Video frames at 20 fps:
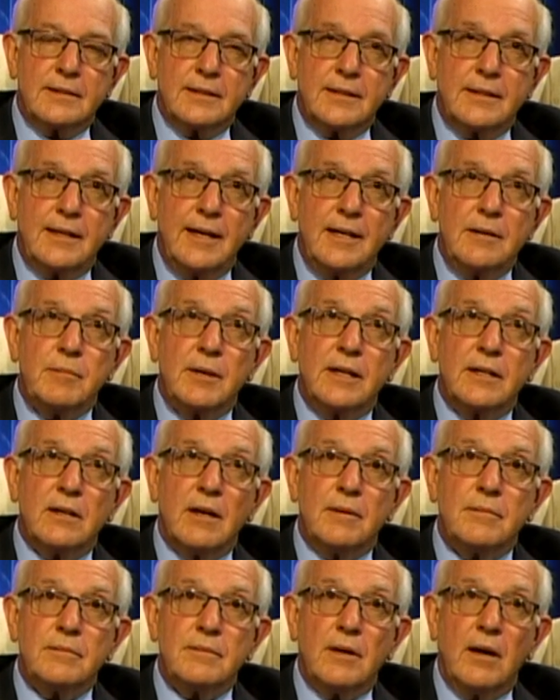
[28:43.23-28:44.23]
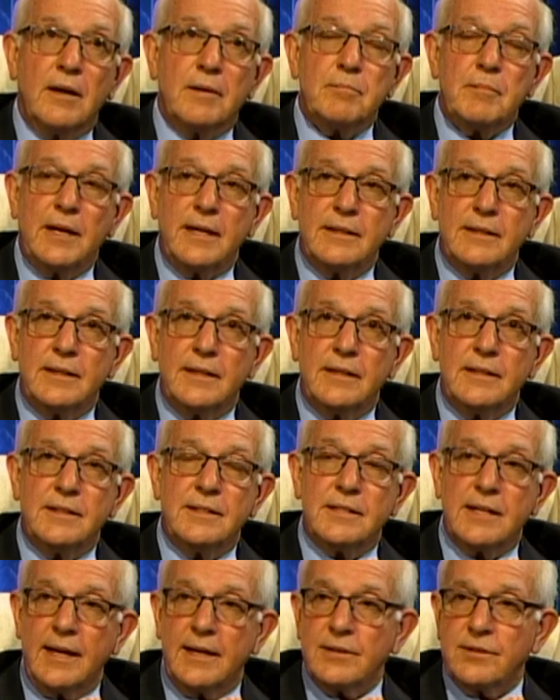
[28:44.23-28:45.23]
came in on May the
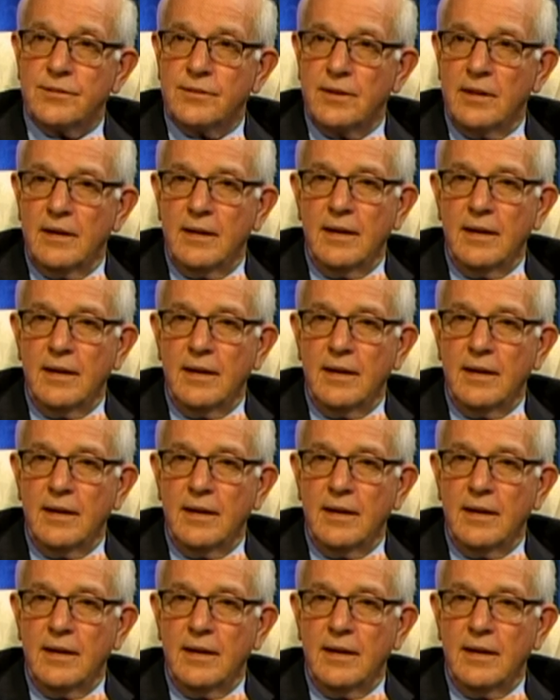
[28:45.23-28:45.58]
10th,